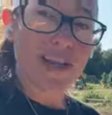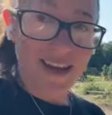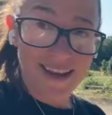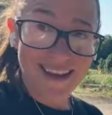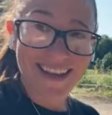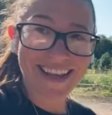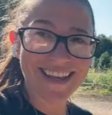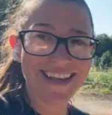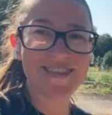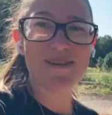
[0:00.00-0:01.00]
eating
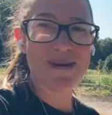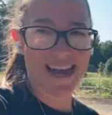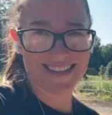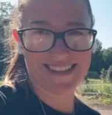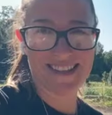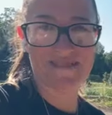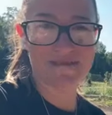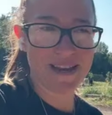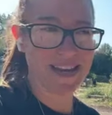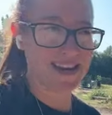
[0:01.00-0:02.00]
the pests that would be in